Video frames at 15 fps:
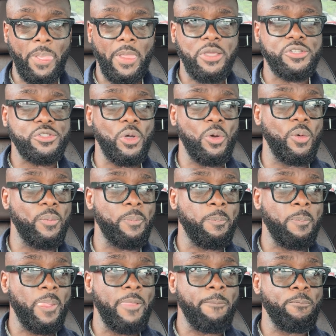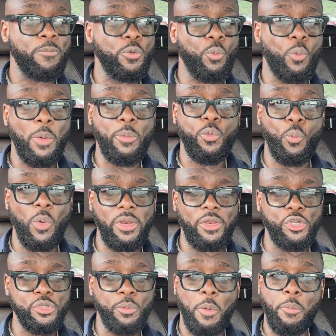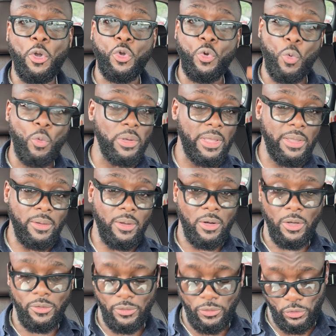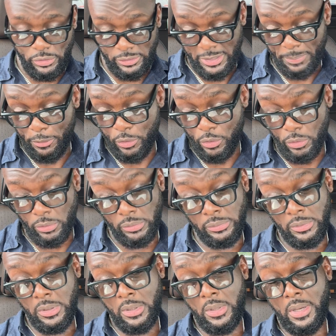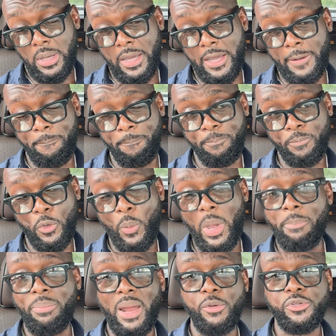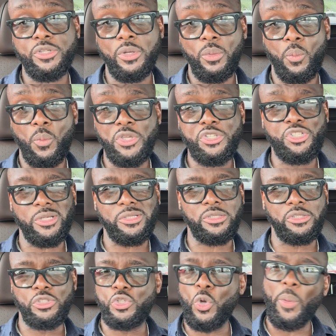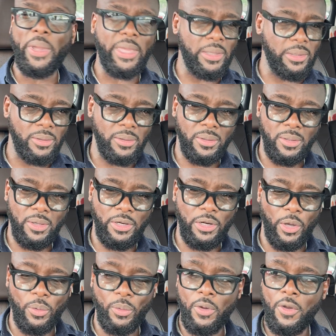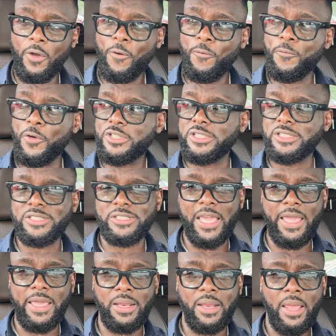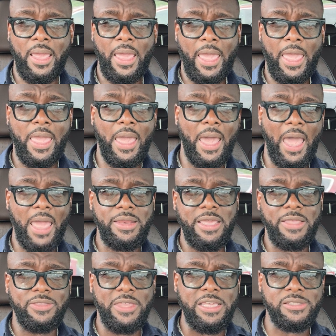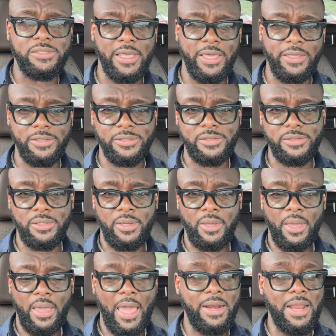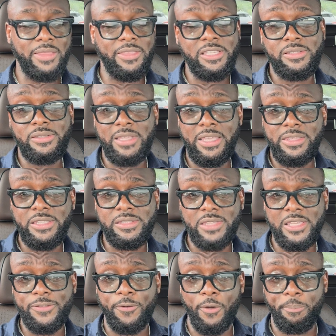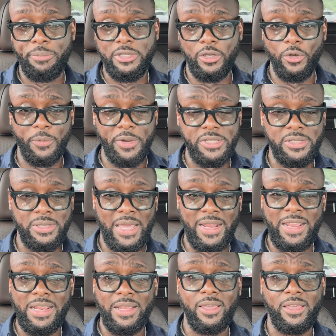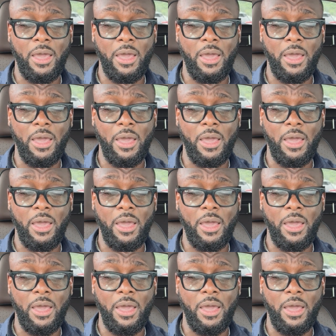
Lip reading: So usually when we're Googling on a typical web browser, we're just doing, versus saying, hey, I need these things, and I need these things for a particular reason. I need